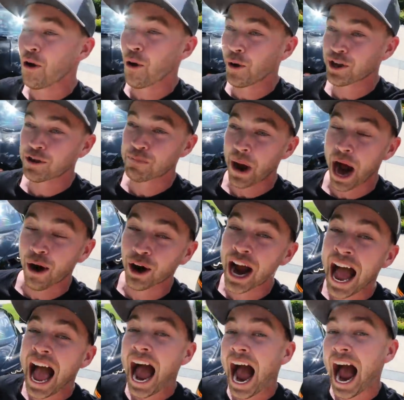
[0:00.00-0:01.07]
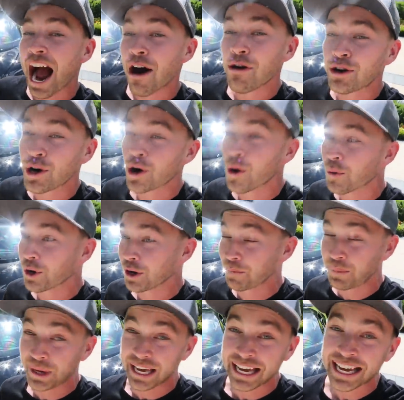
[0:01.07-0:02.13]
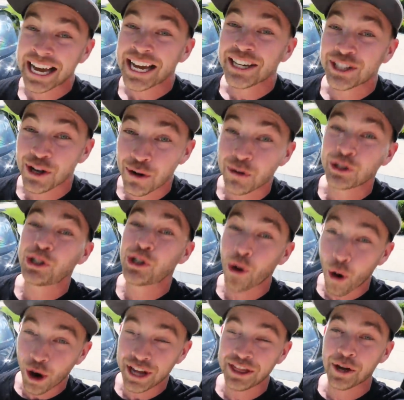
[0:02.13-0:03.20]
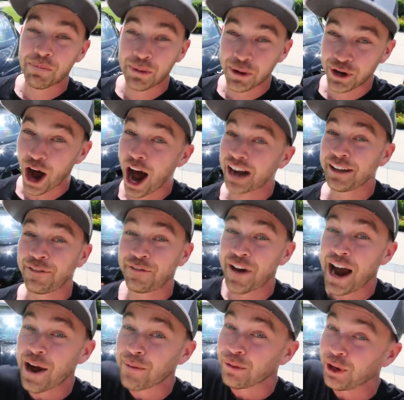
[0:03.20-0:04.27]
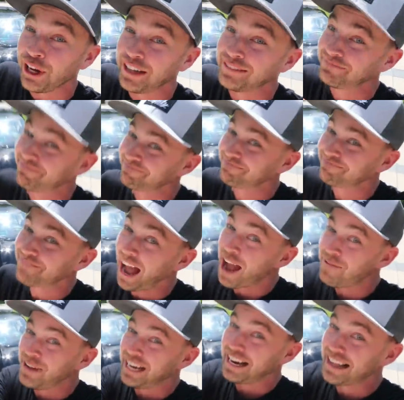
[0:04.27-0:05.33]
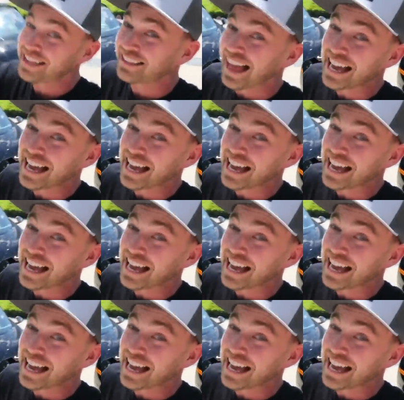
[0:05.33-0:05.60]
horsepower. How cool would it be to join the Bugatti family? I mean, it's